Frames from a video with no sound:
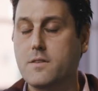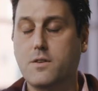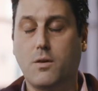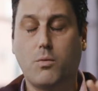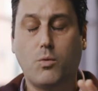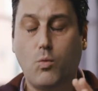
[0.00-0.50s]
It's
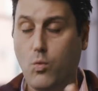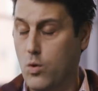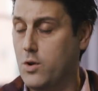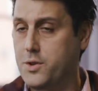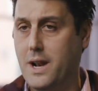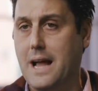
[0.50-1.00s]
a
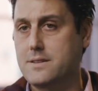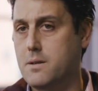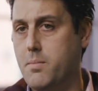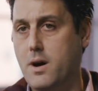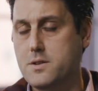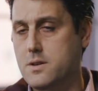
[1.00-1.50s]
world-class
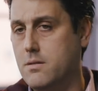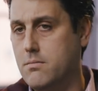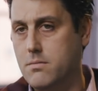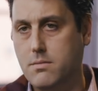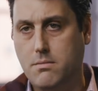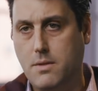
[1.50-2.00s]
deposit.
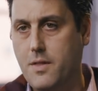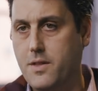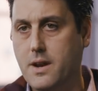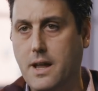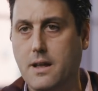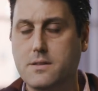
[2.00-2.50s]

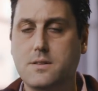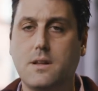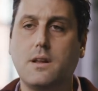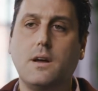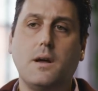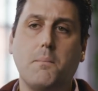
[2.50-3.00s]
Nothing against
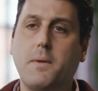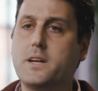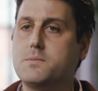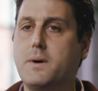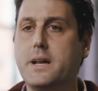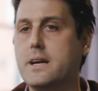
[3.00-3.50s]
it.
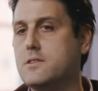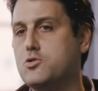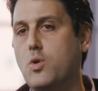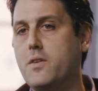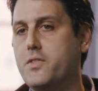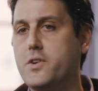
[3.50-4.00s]
Makes money at
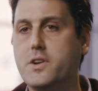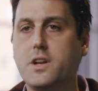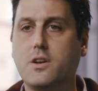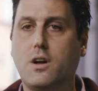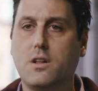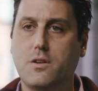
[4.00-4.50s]

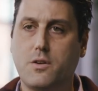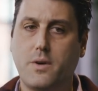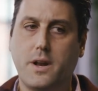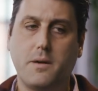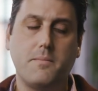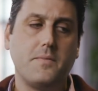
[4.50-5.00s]
$12, $13
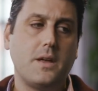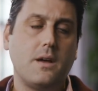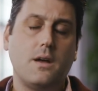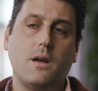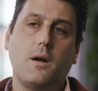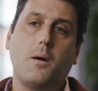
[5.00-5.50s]
uranium.
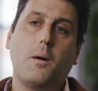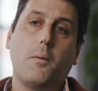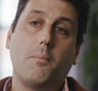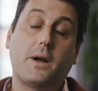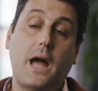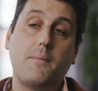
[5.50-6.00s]

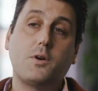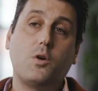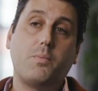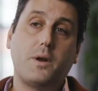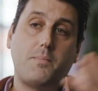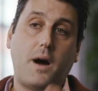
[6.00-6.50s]
But
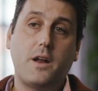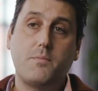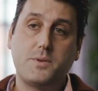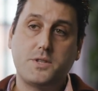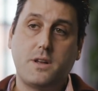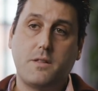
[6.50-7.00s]
Cameco put up
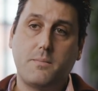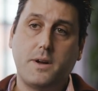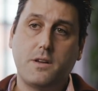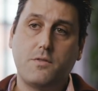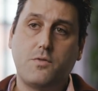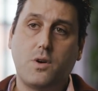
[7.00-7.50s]
100% of the
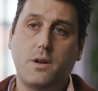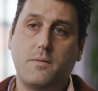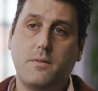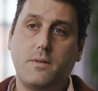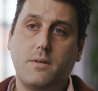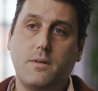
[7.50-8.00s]
money for it.
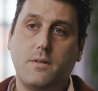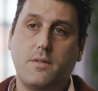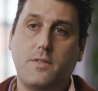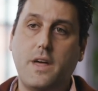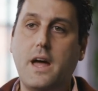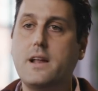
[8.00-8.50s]

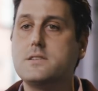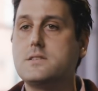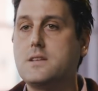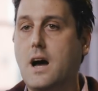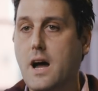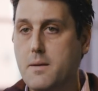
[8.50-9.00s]
Then as
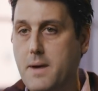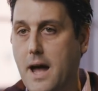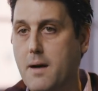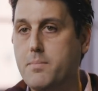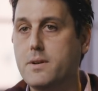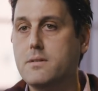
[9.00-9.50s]
time
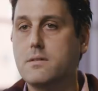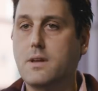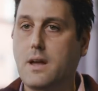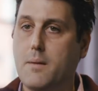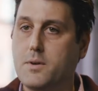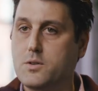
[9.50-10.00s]
happened,
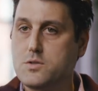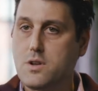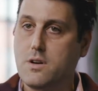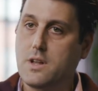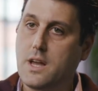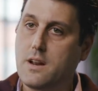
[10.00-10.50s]
Cameco
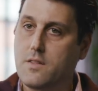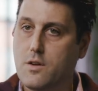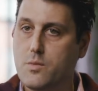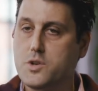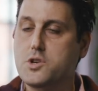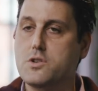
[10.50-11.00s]
started getting
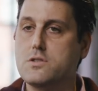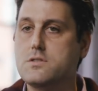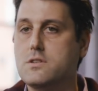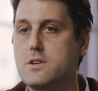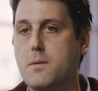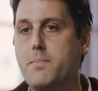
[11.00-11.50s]
their returns,
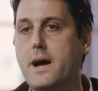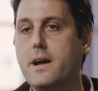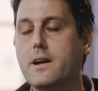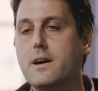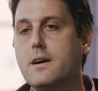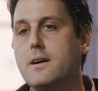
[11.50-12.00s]
their debt
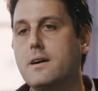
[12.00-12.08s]
back.